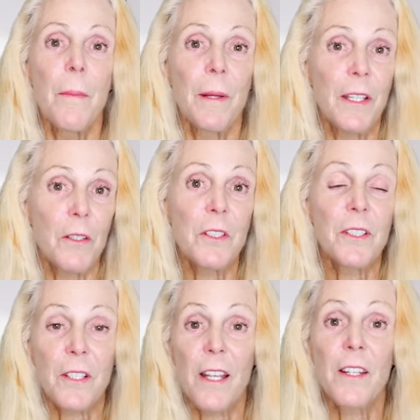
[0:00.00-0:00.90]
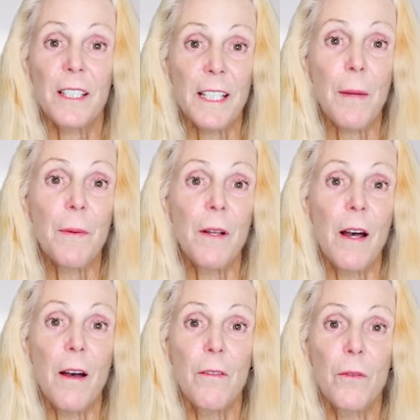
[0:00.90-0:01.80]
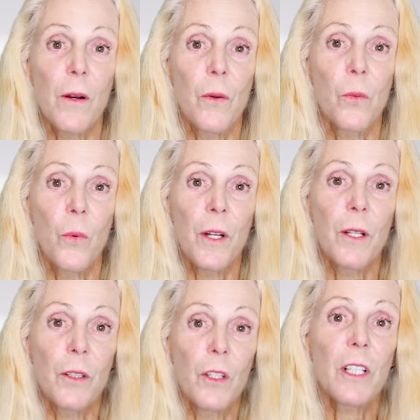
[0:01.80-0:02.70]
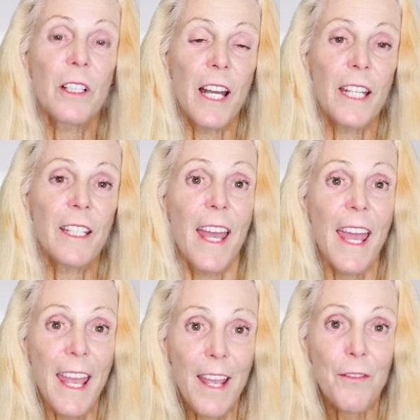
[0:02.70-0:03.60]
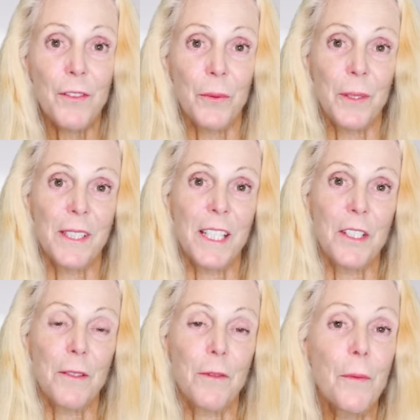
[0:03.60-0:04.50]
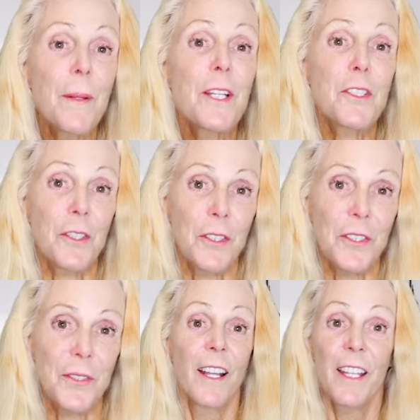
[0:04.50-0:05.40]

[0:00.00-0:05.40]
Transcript: But here's an example of what it looked like after we staged it for pictures.